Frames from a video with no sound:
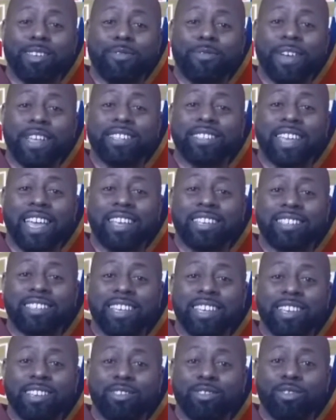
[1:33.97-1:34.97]
a
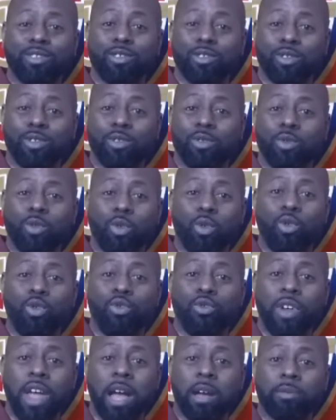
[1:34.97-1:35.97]
fantastic
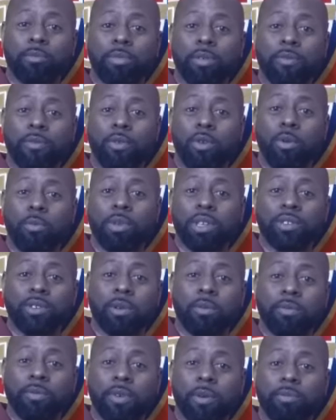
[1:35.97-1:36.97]
all-round performance
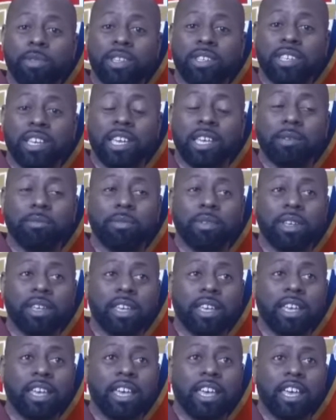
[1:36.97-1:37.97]
from the team.
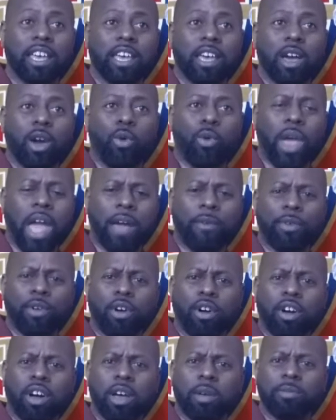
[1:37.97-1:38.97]
We have
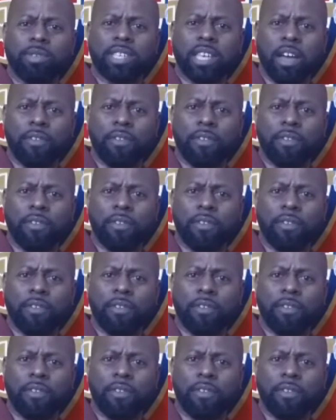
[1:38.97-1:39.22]
got